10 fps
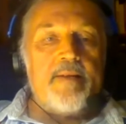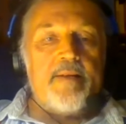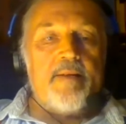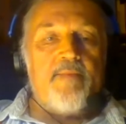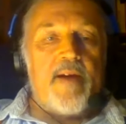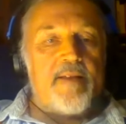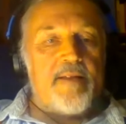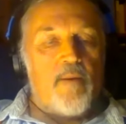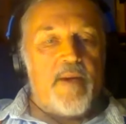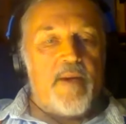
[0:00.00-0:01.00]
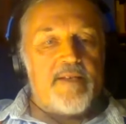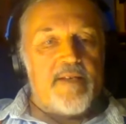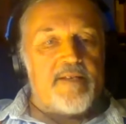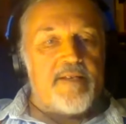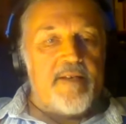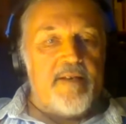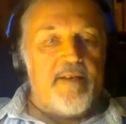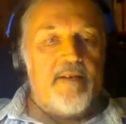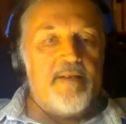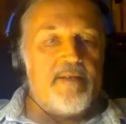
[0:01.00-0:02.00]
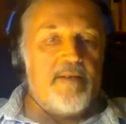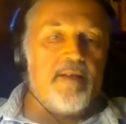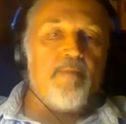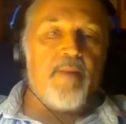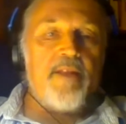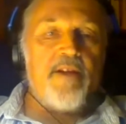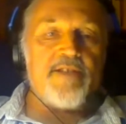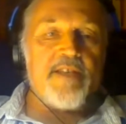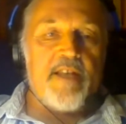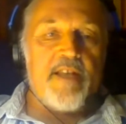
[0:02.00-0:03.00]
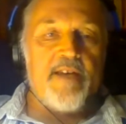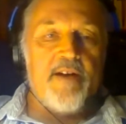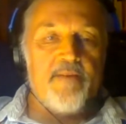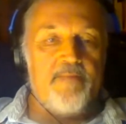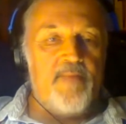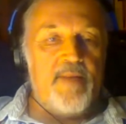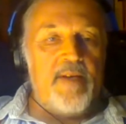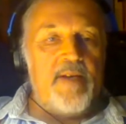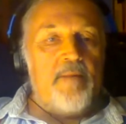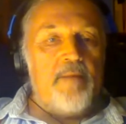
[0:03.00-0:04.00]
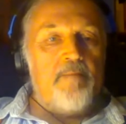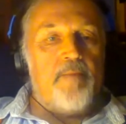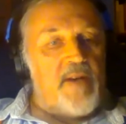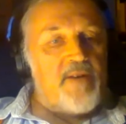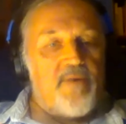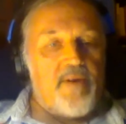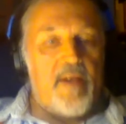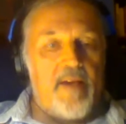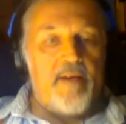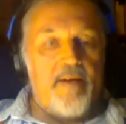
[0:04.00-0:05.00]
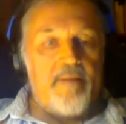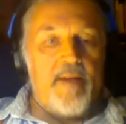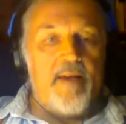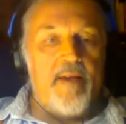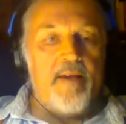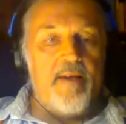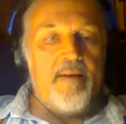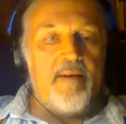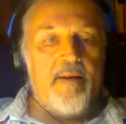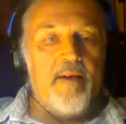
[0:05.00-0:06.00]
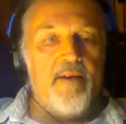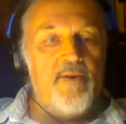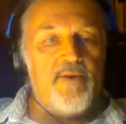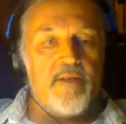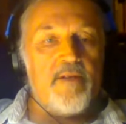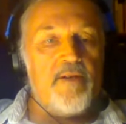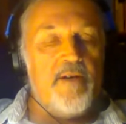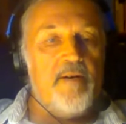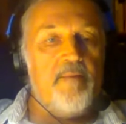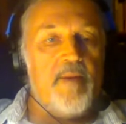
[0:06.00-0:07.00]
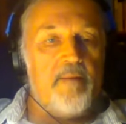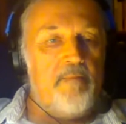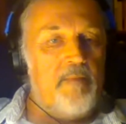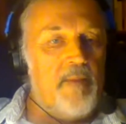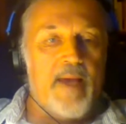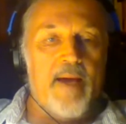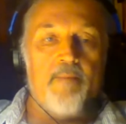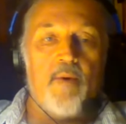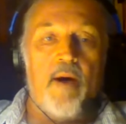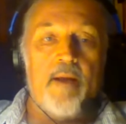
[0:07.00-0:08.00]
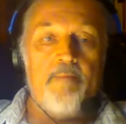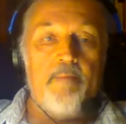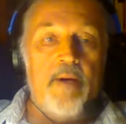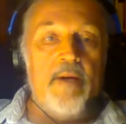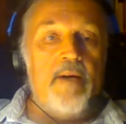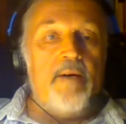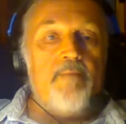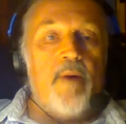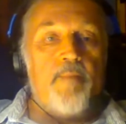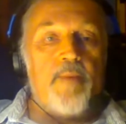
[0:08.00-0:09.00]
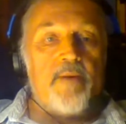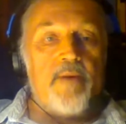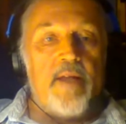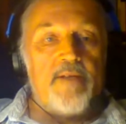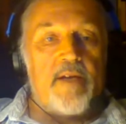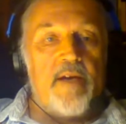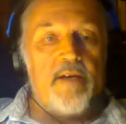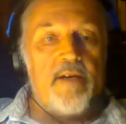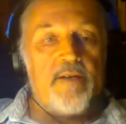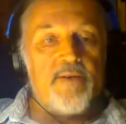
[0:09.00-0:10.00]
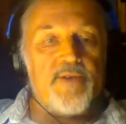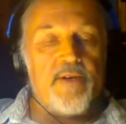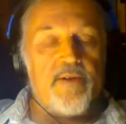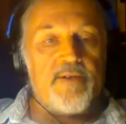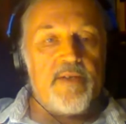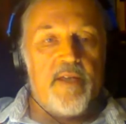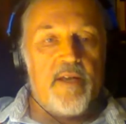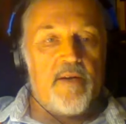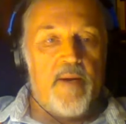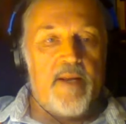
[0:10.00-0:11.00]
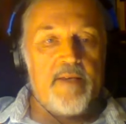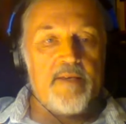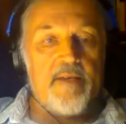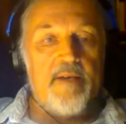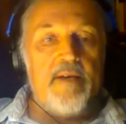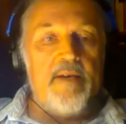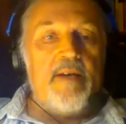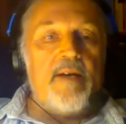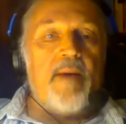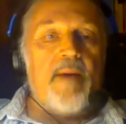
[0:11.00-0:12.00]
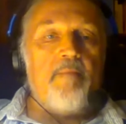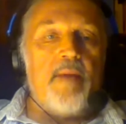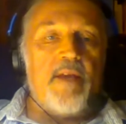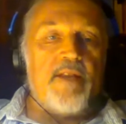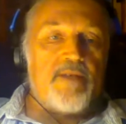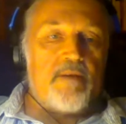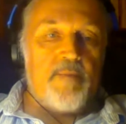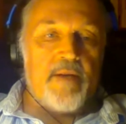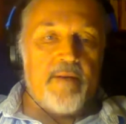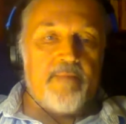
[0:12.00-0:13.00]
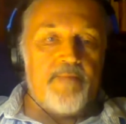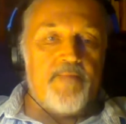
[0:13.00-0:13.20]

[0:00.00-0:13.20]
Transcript: the fact that the West is a little bit lost in its own pedantry. I mean, he used the term and became quite popular in educational circles in the 20s about mere description